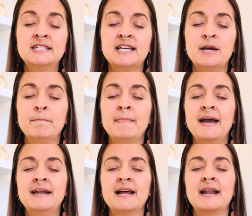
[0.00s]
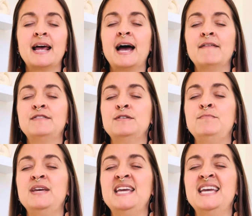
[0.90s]
It might not have to
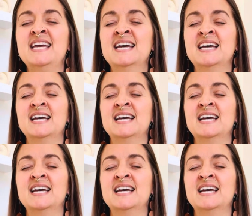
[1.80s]
be